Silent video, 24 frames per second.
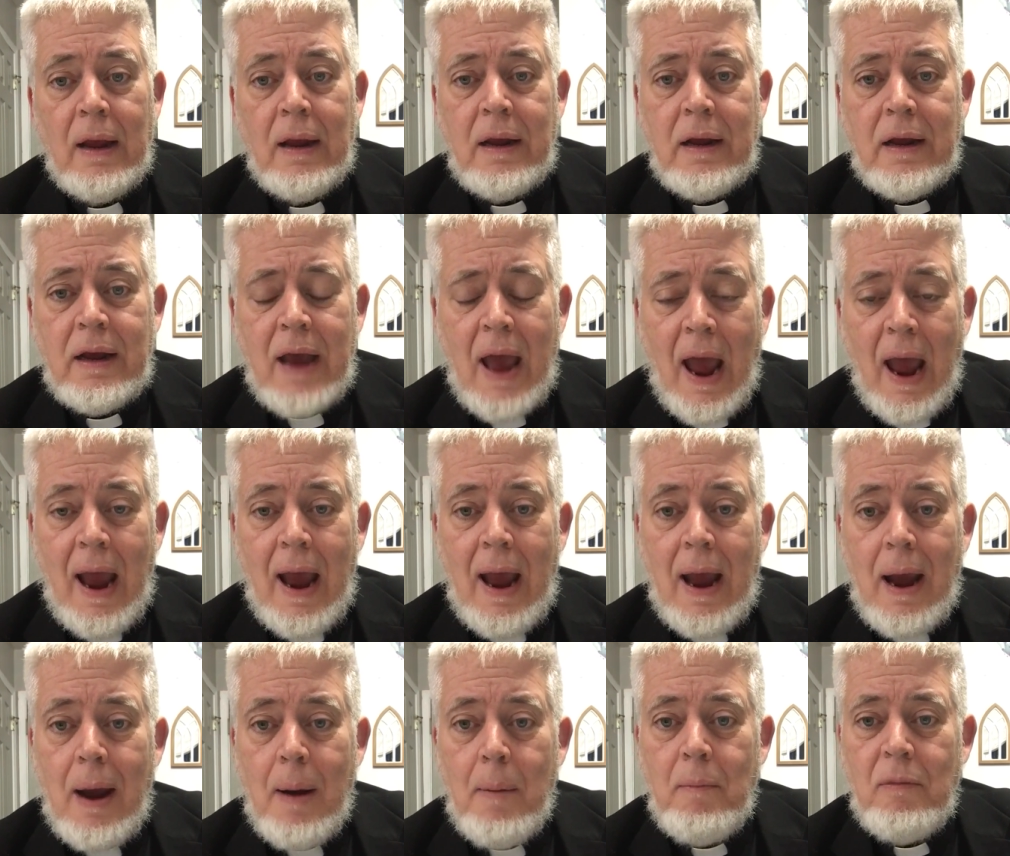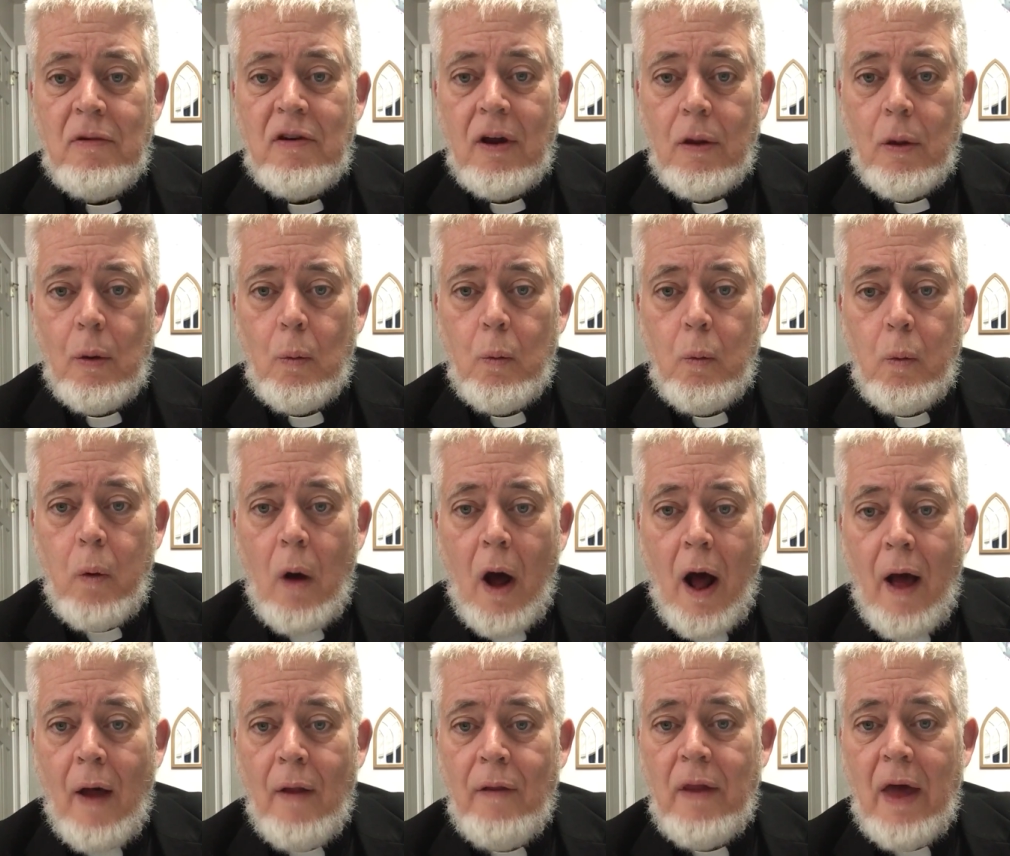came to the
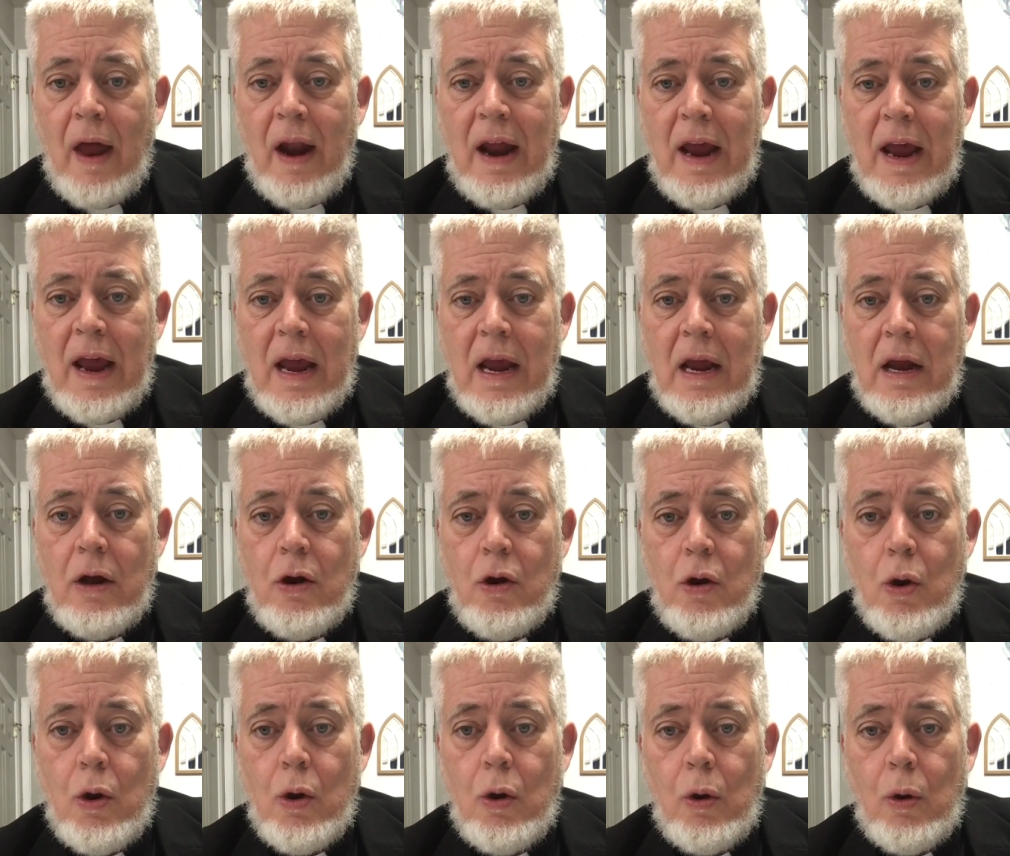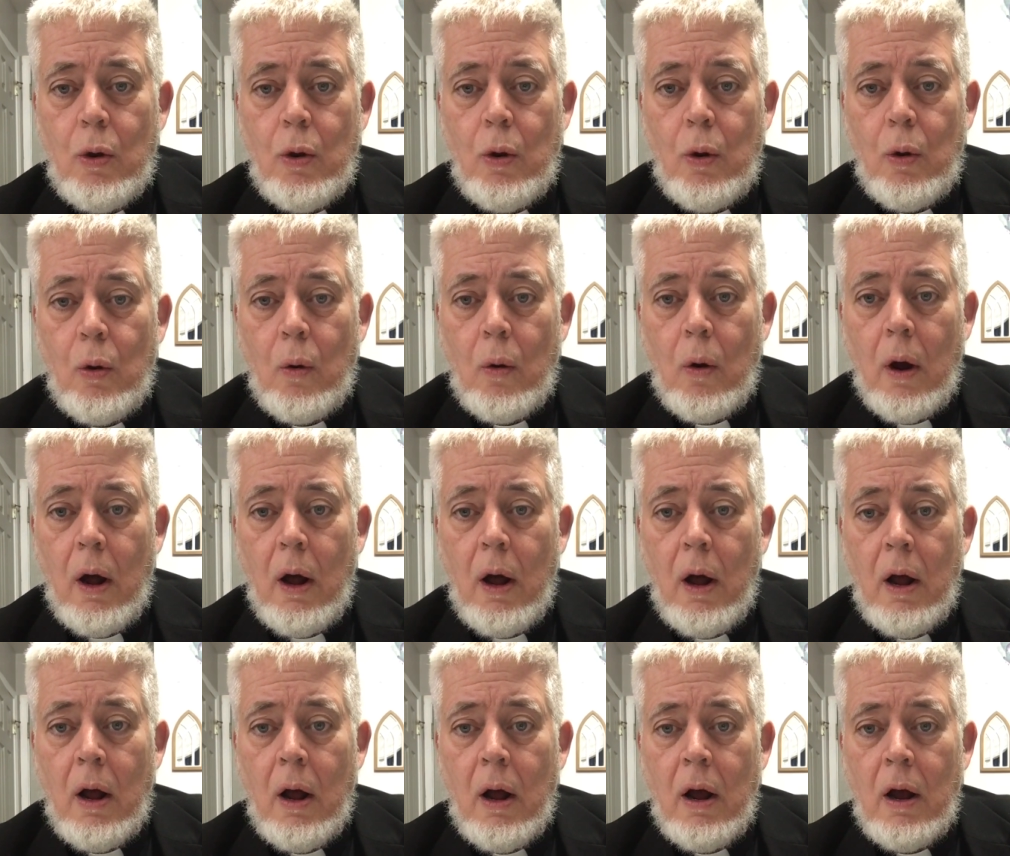one that he knew
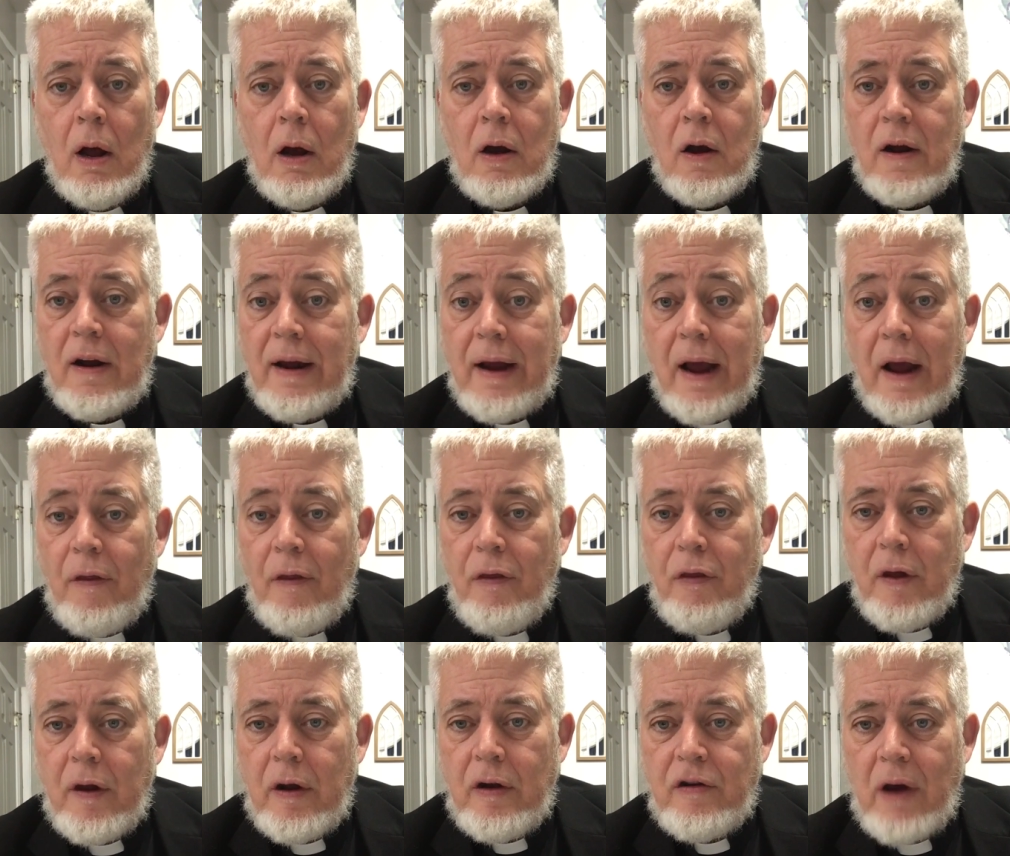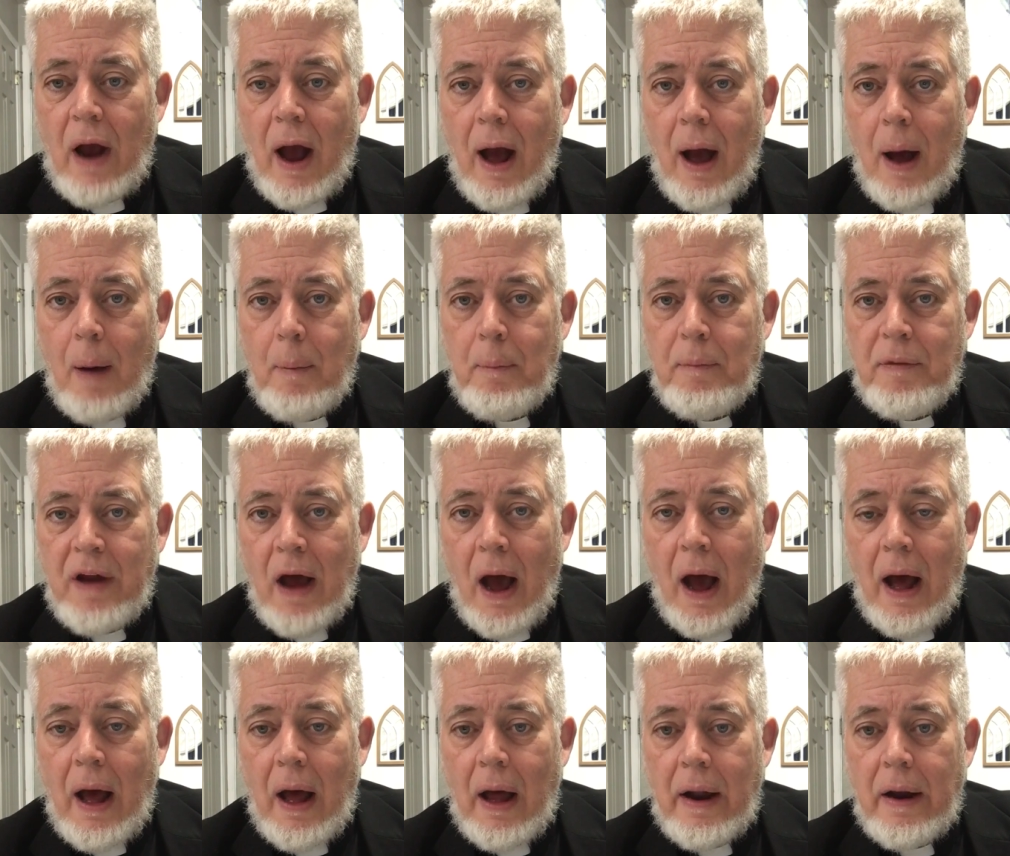could get the job
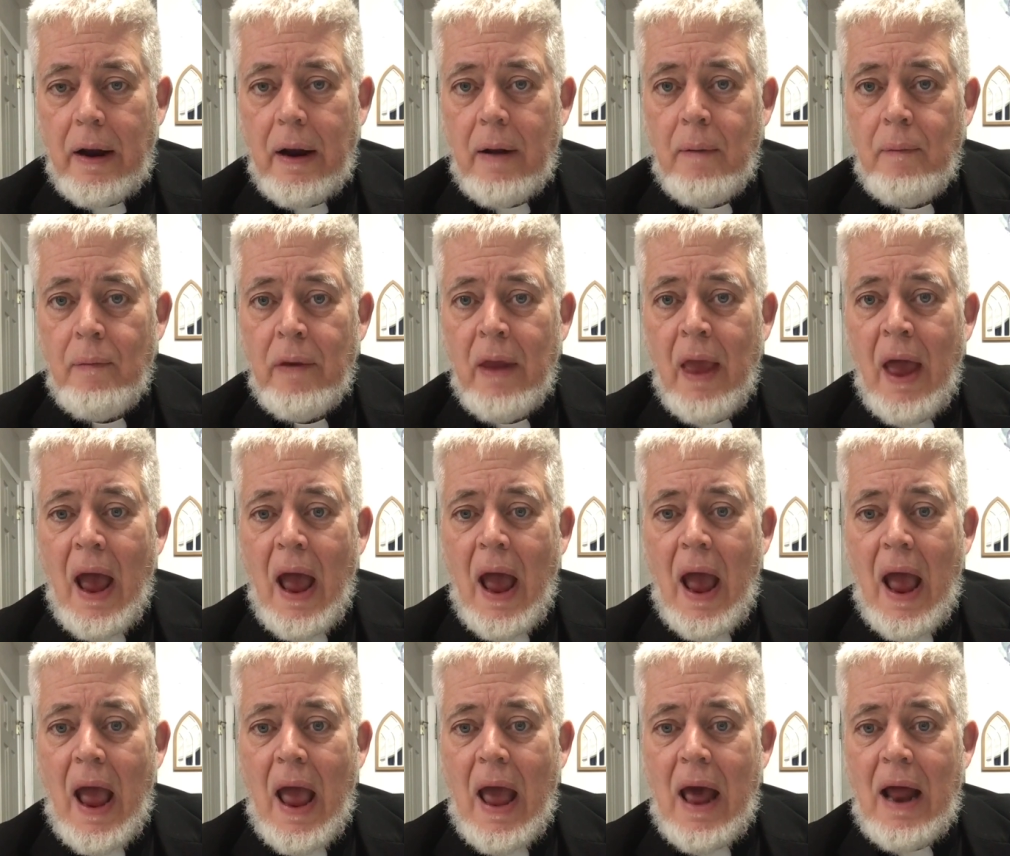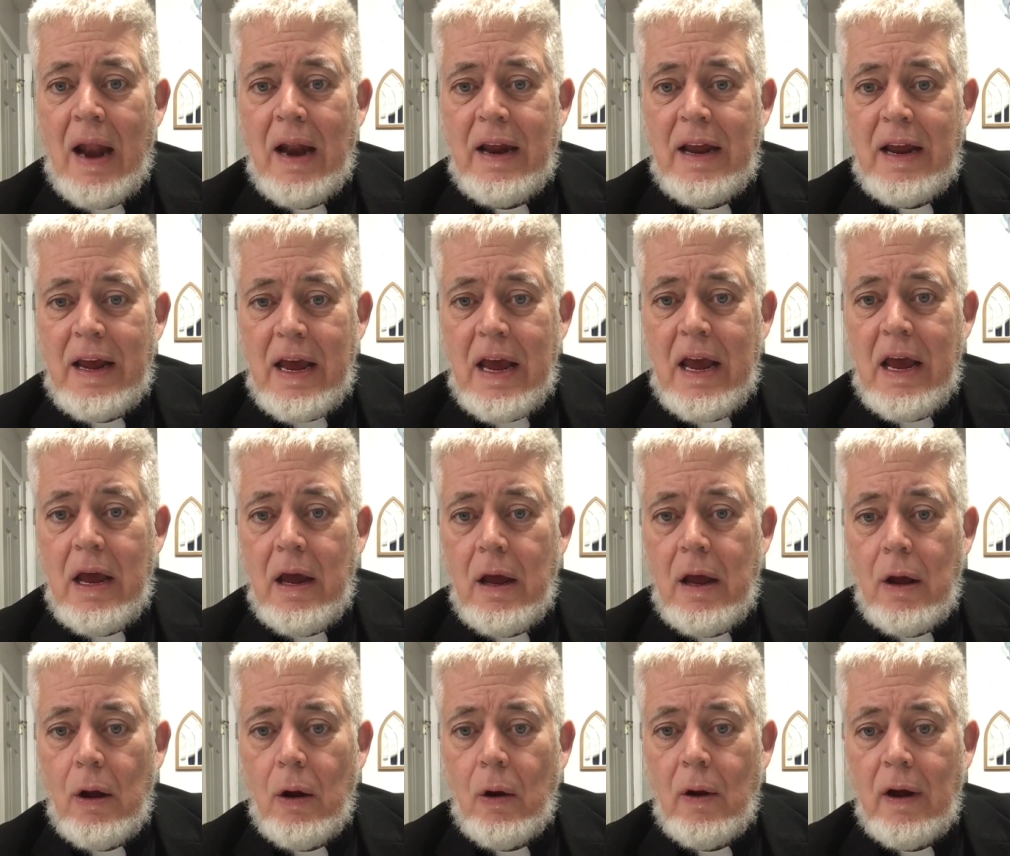done and
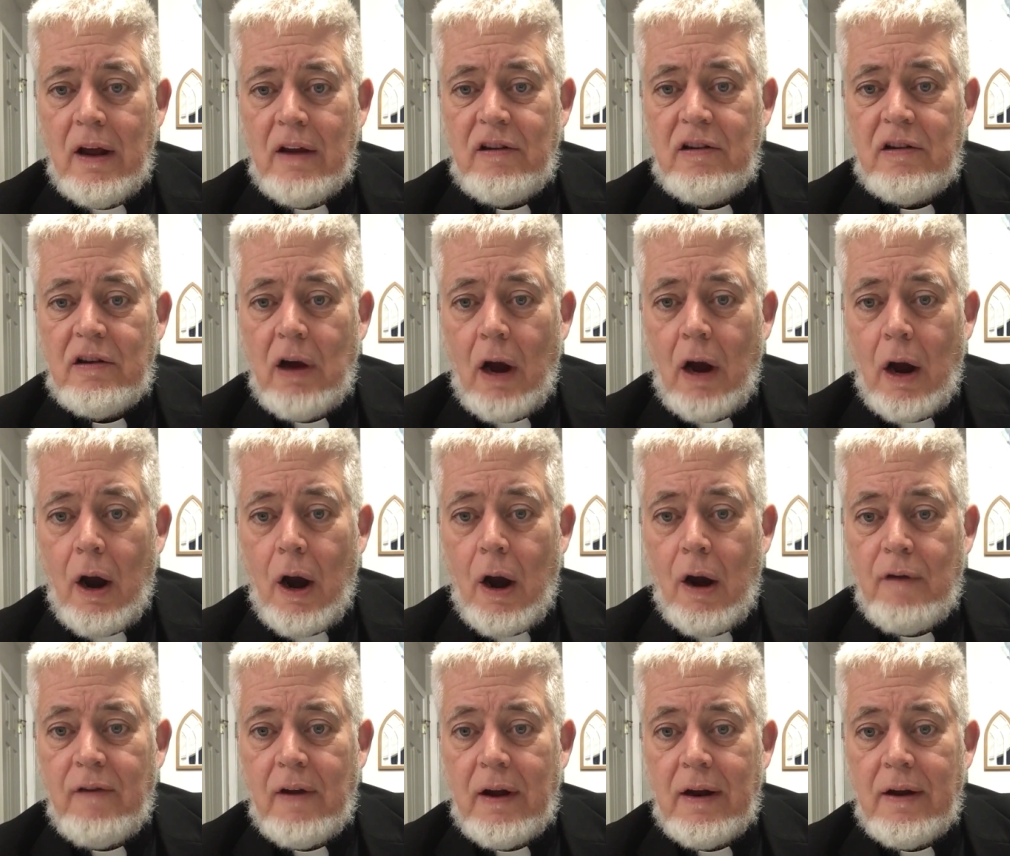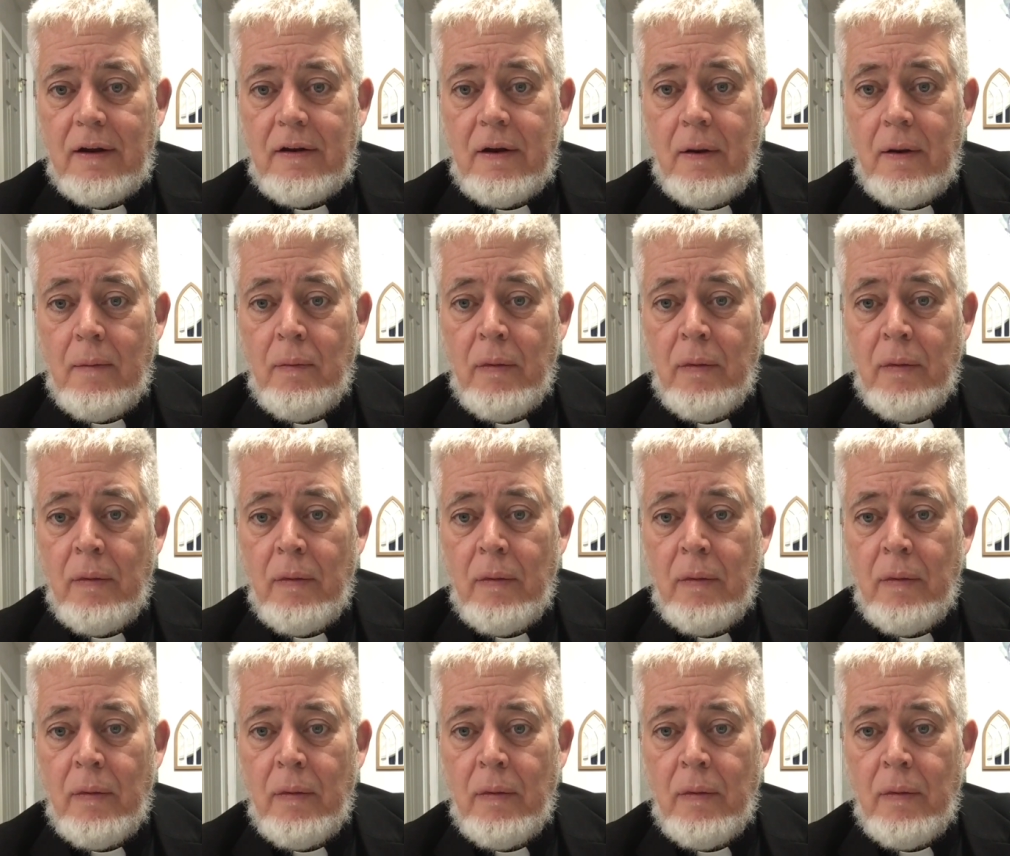heal his servant.